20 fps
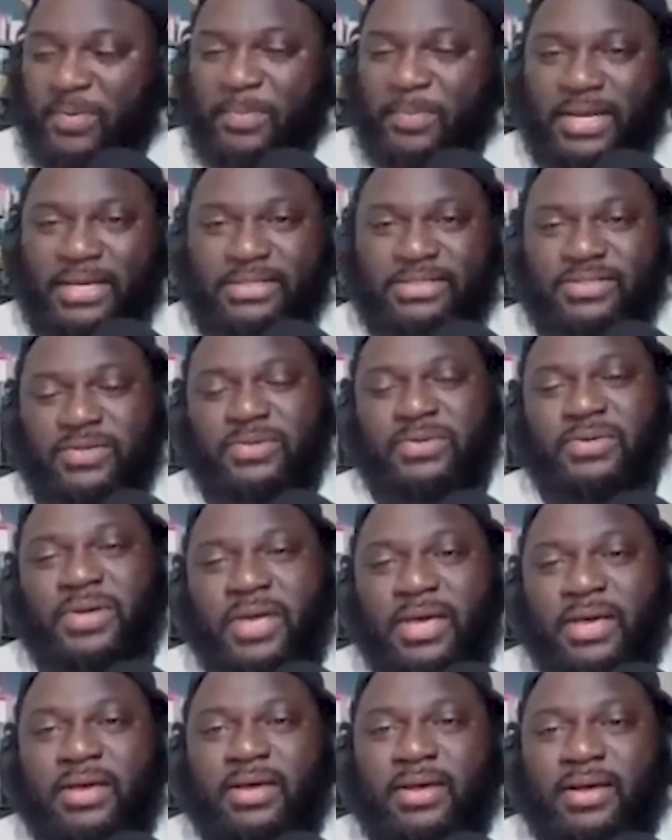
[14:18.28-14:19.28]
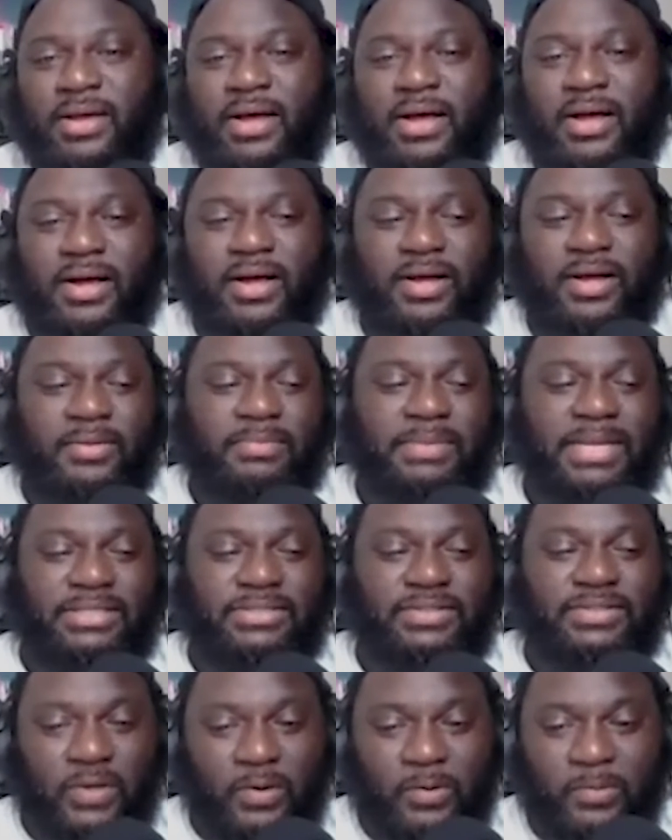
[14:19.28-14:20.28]
man. So
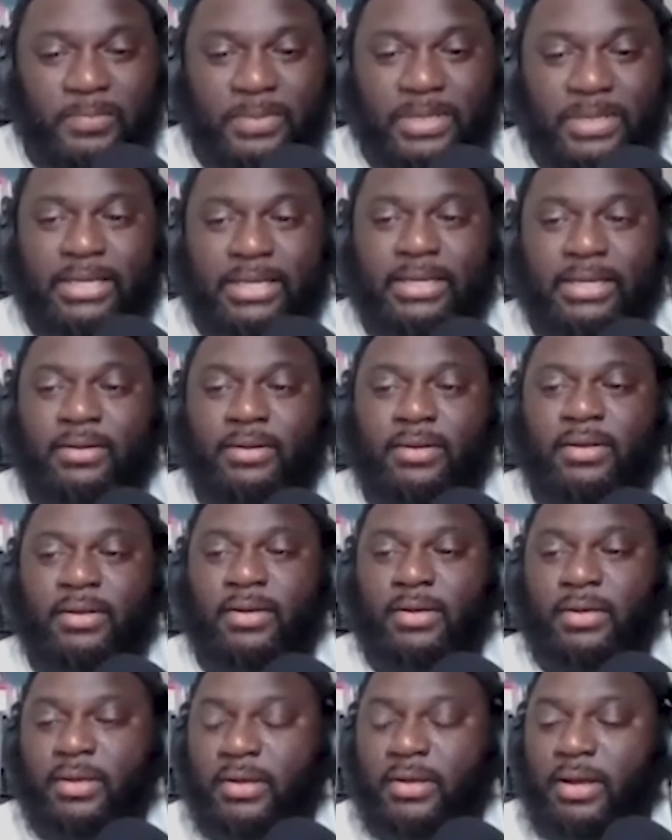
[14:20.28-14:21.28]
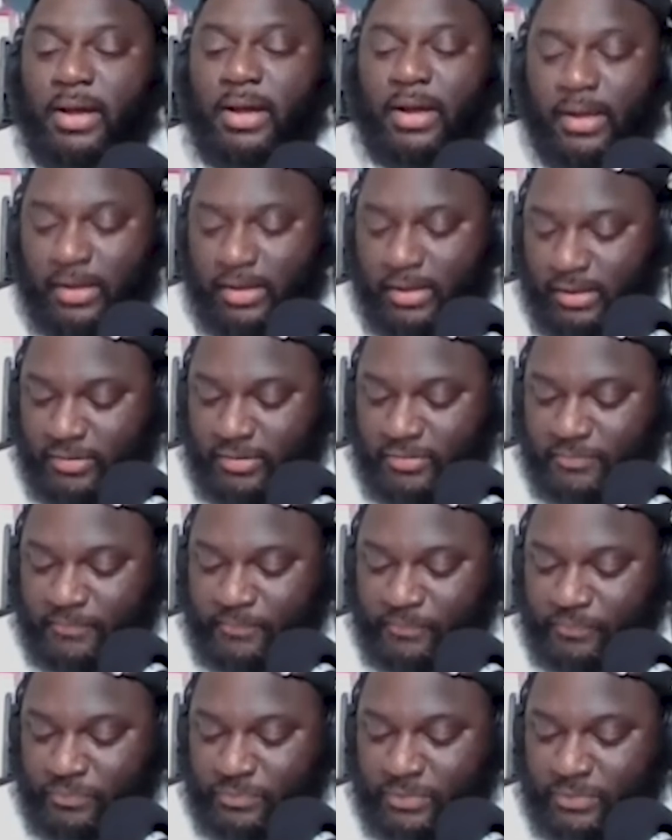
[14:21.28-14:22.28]
that's dope, man.
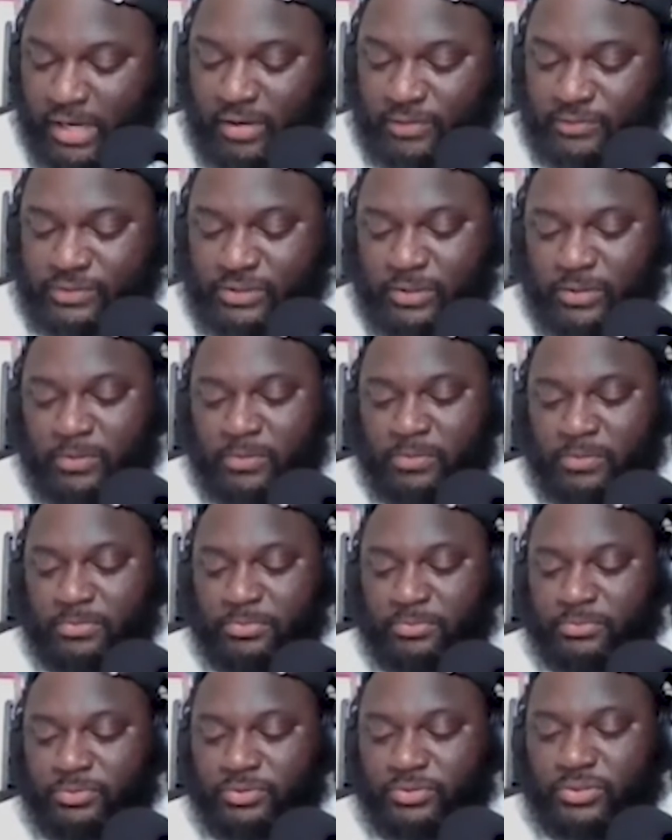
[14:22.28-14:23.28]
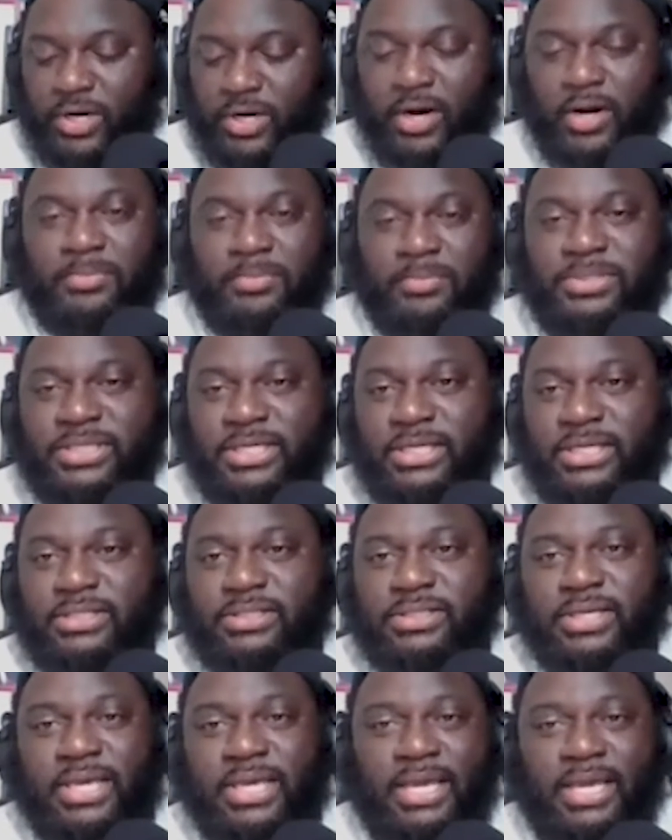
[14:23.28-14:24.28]
Also, Charm
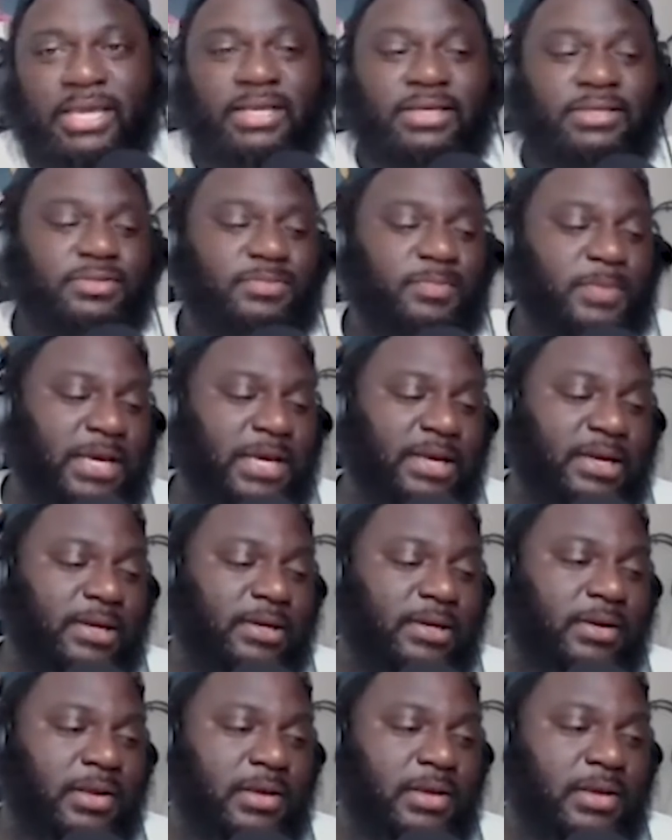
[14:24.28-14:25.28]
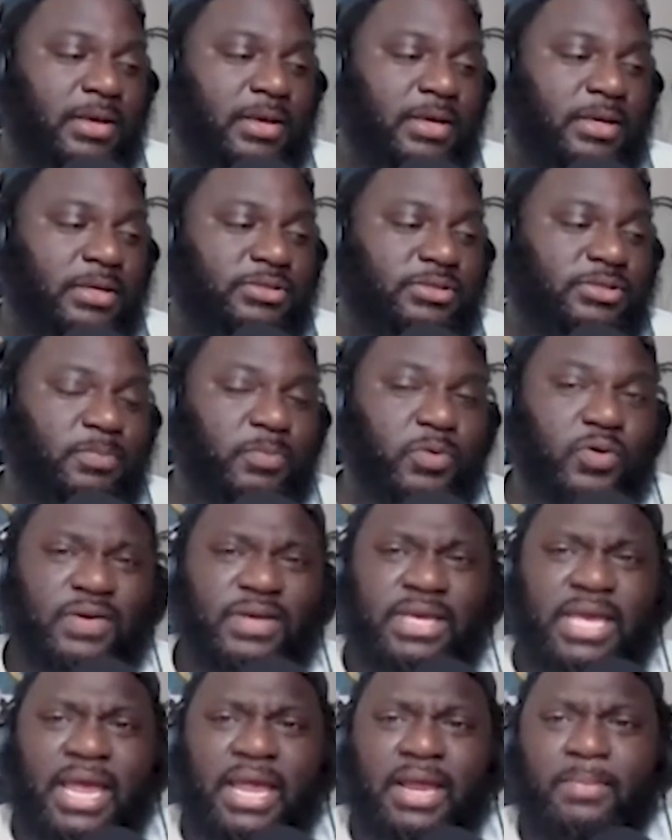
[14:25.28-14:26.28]
City Kings, man. So
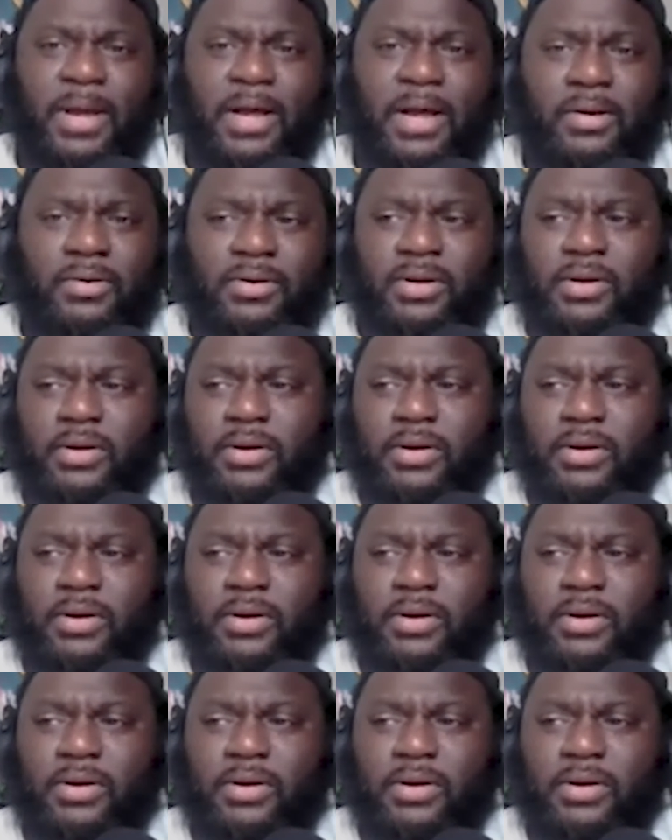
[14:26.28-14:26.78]
it came out